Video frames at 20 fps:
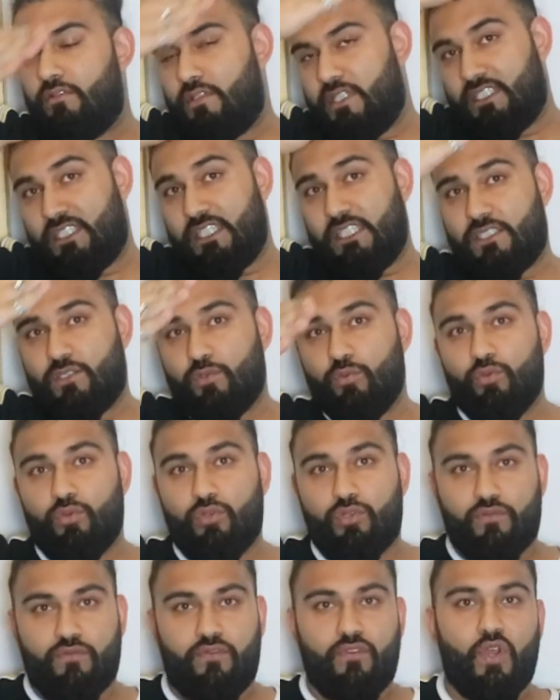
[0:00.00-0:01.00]
It's
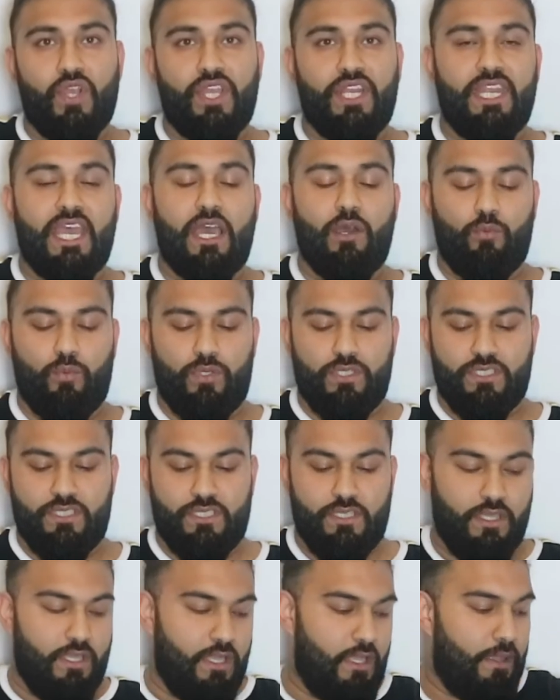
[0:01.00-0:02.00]
all flowing
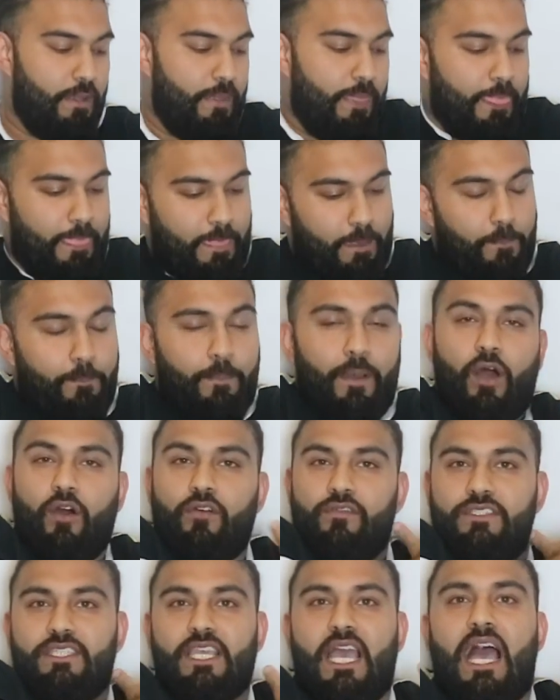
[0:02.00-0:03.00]
downwards. But
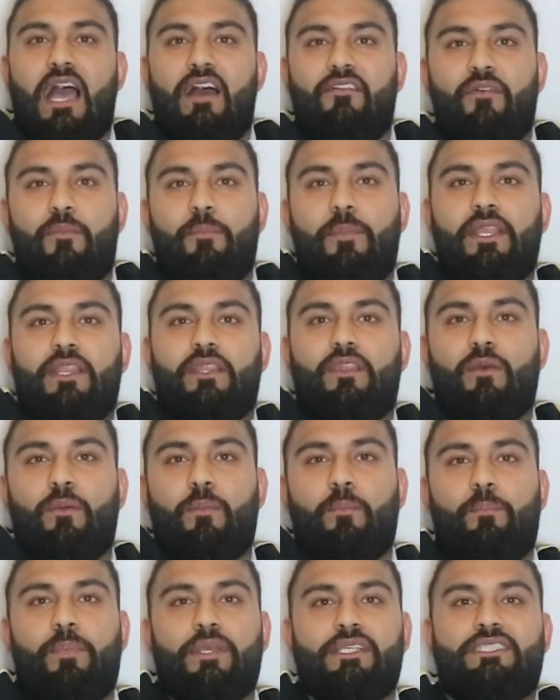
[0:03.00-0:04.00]
obviously, I haven't made
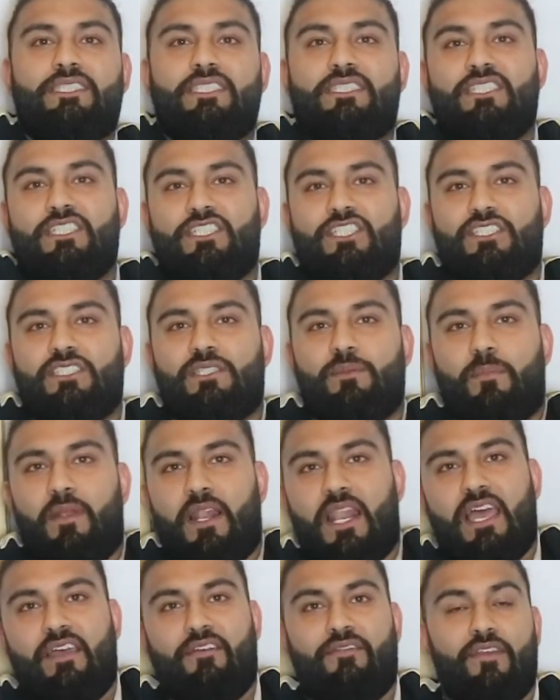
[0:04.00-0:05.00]
the best decisions in
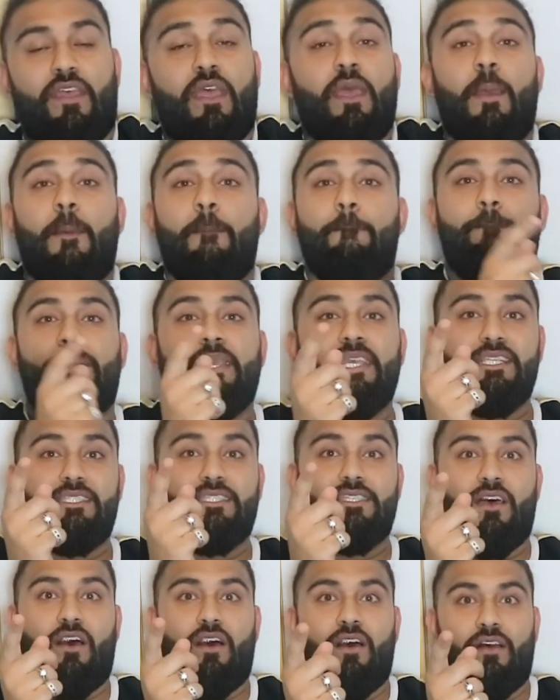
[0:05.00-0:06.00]
my life.
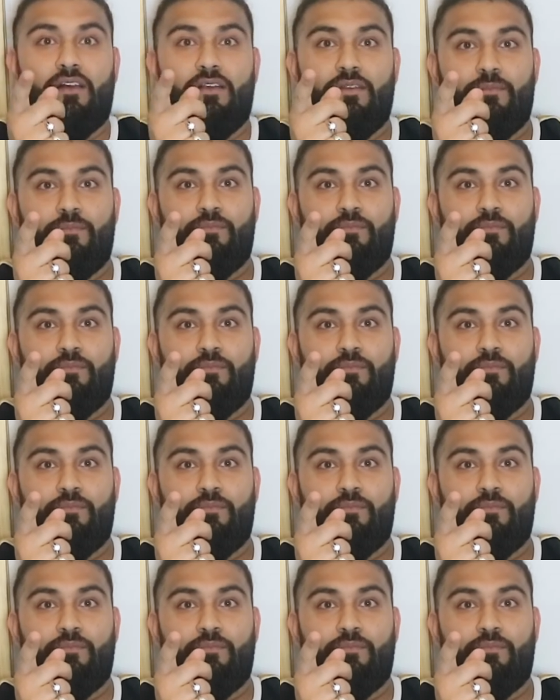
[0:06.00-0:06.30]
Pizza.